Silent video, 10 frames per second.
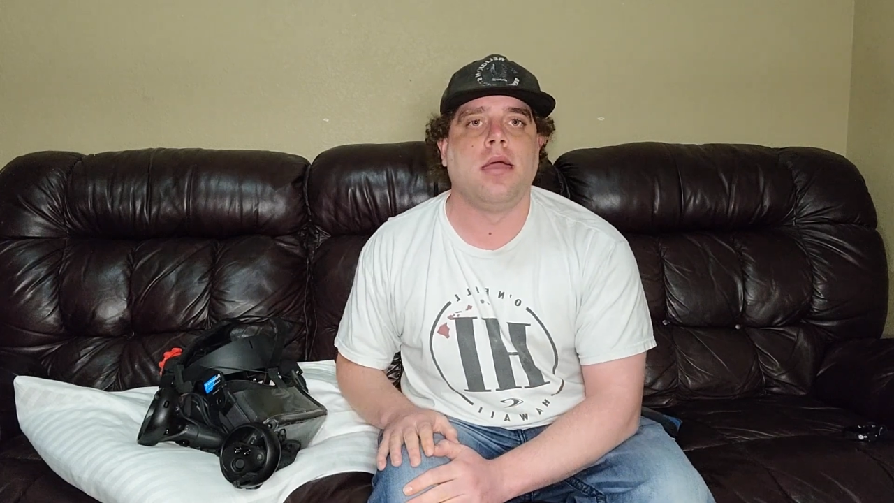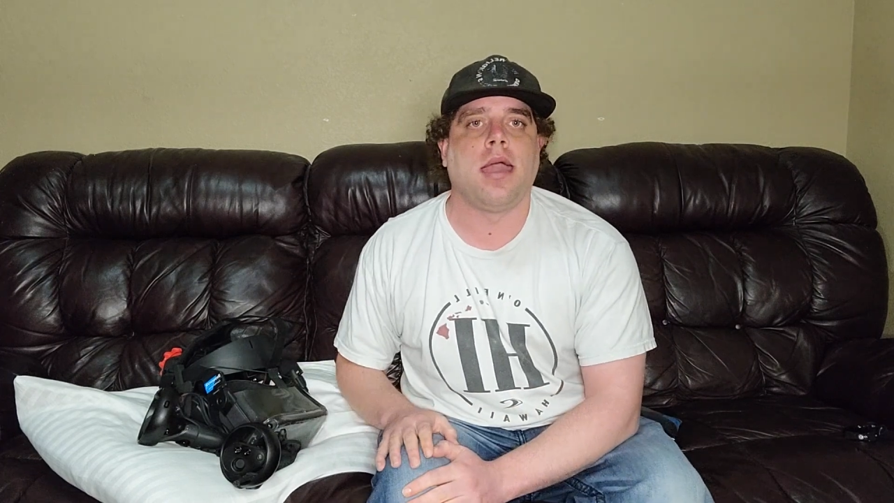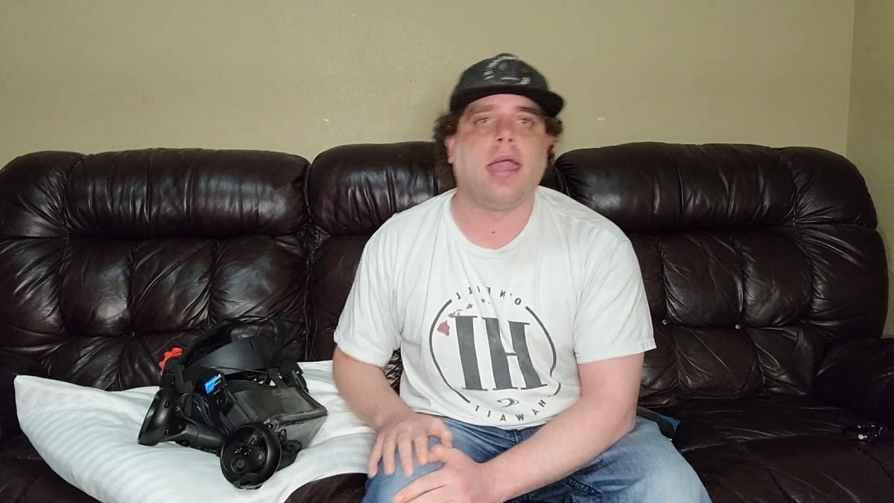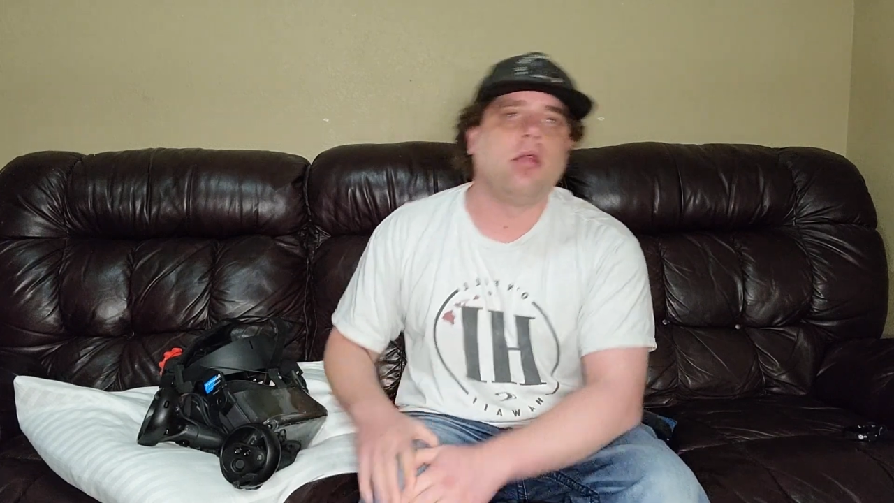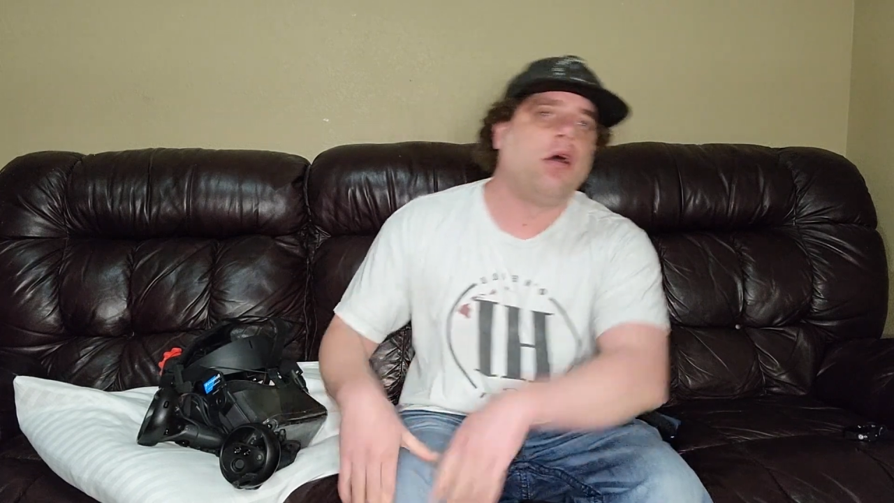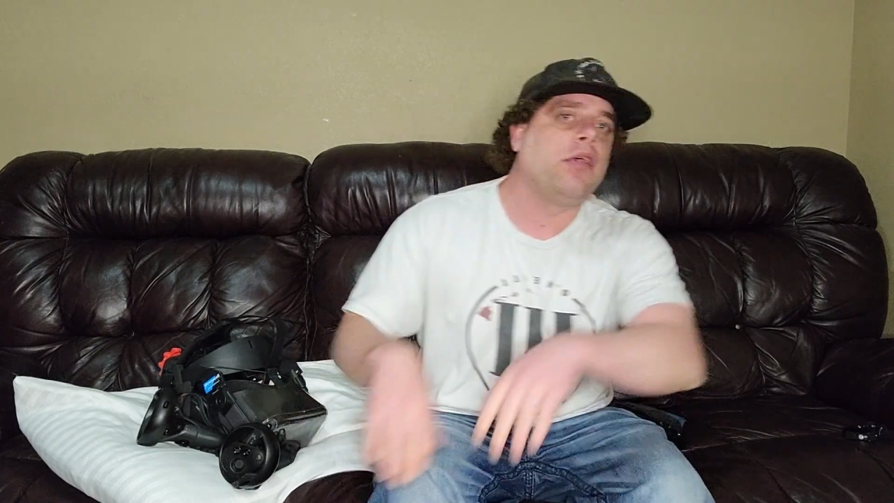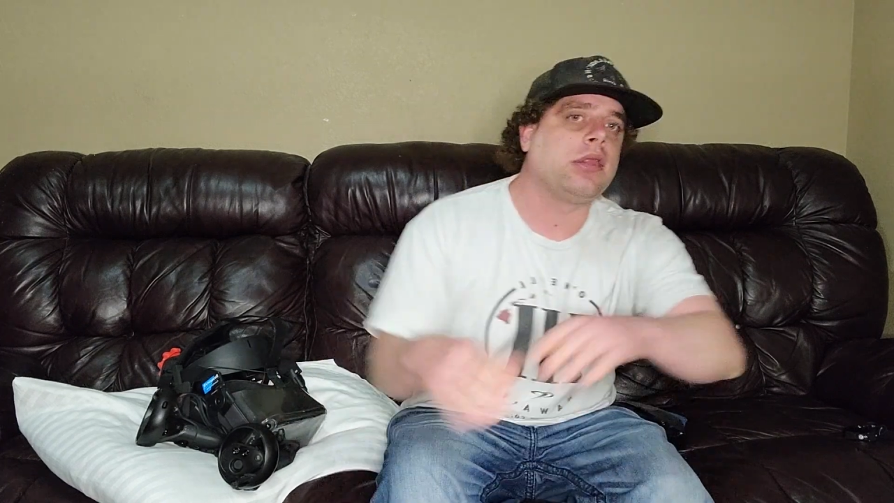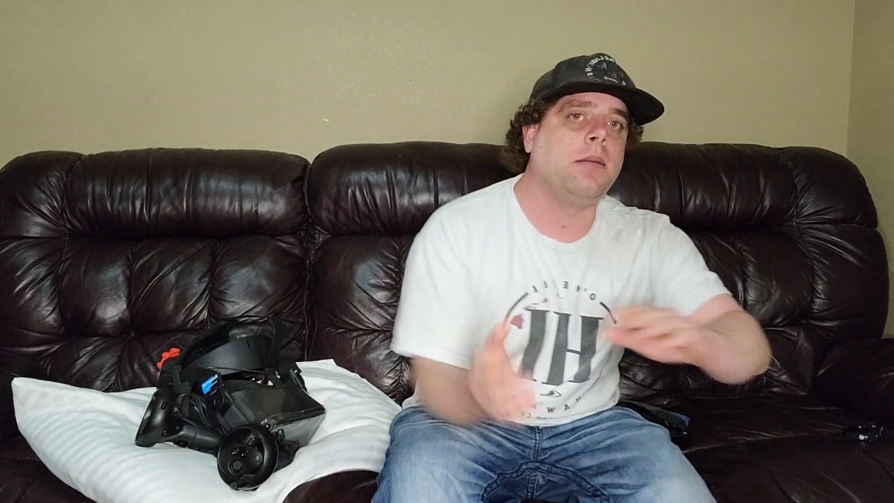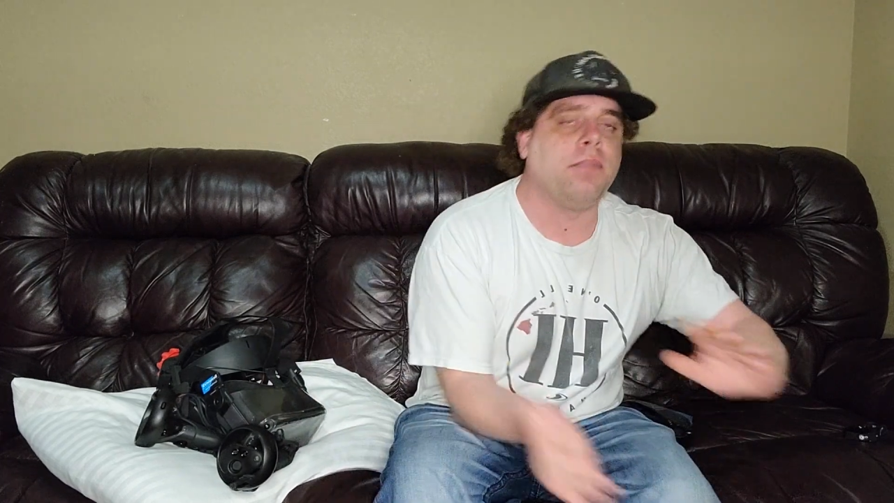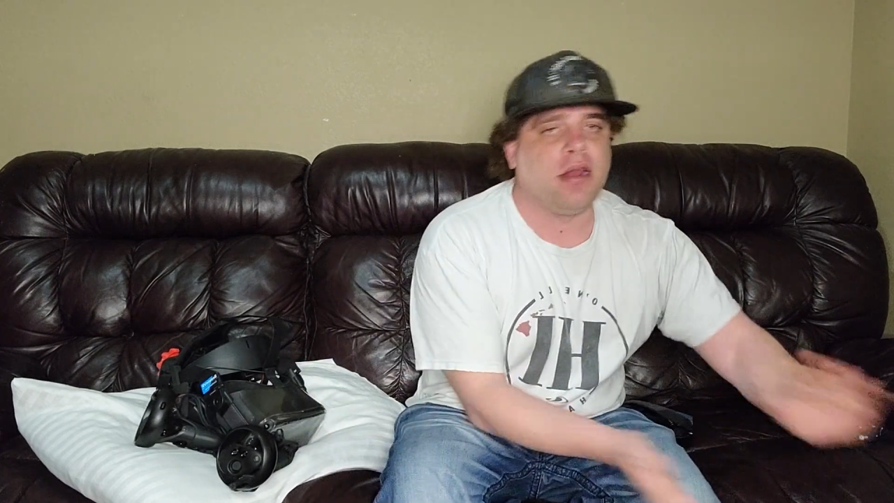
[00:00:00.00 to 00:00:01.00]
and all the
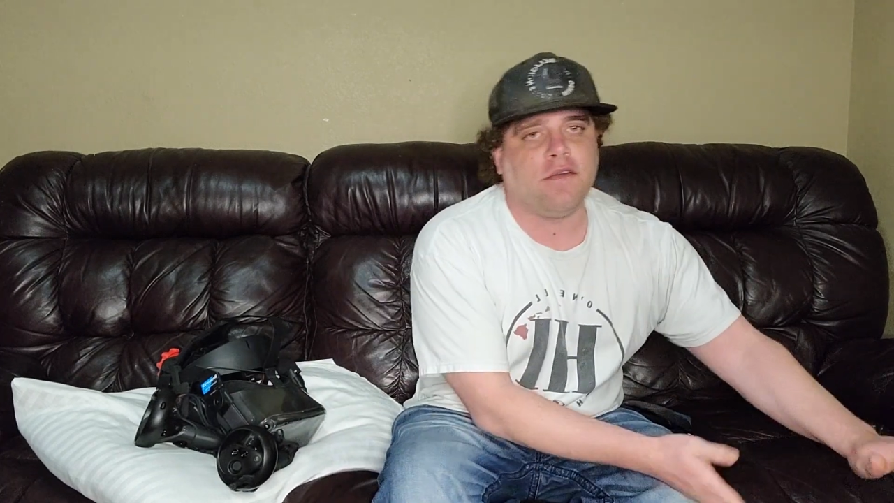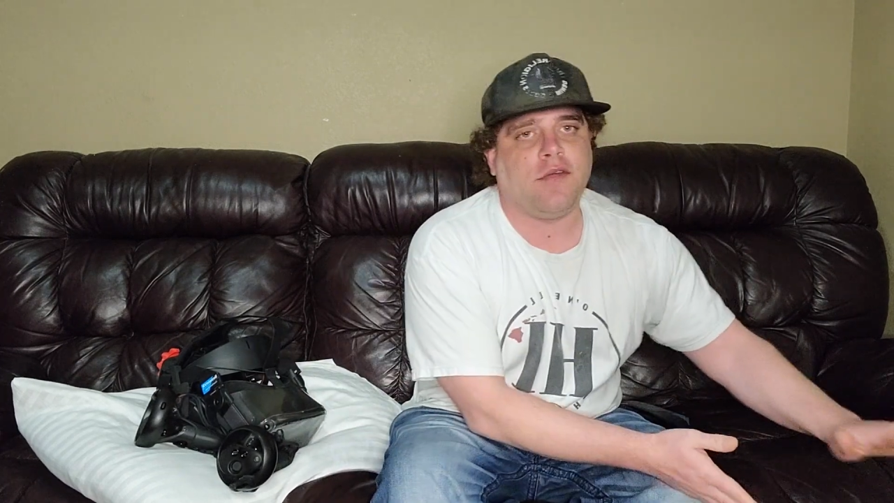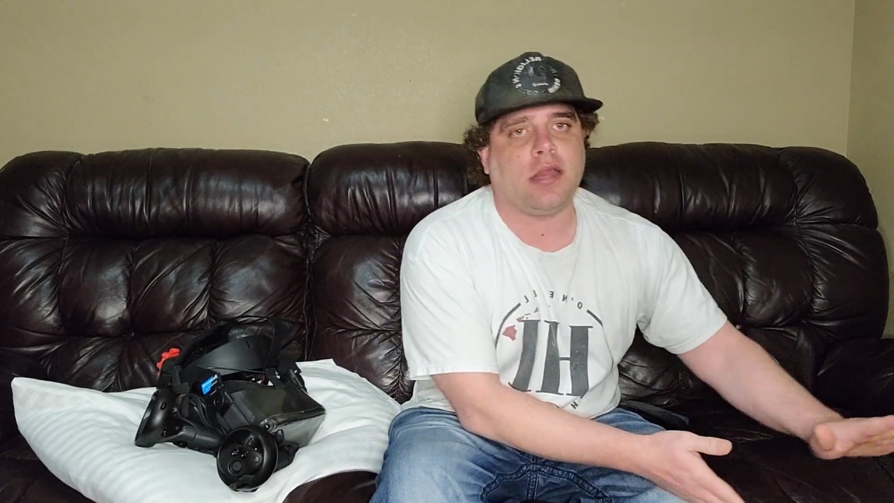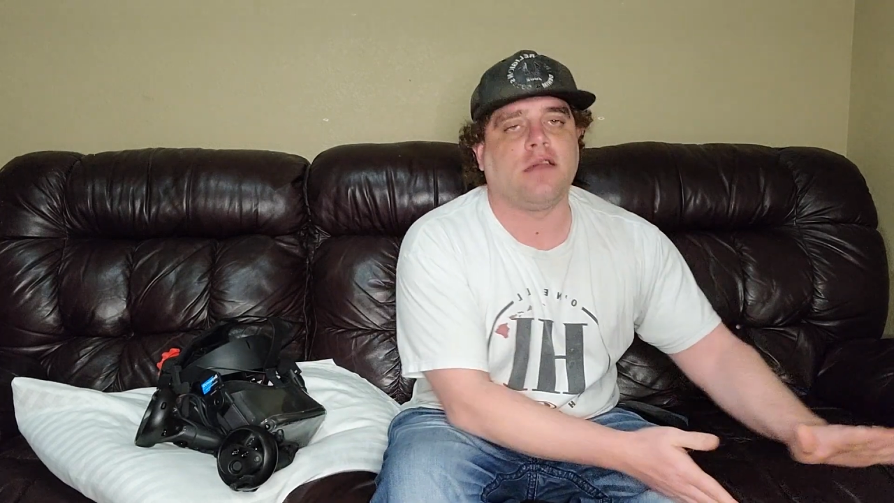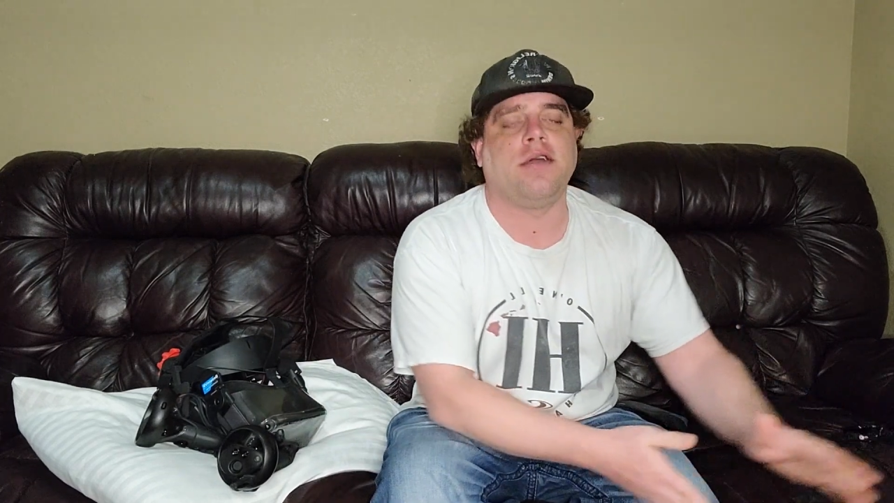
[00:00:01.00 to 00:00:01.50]
same benefits of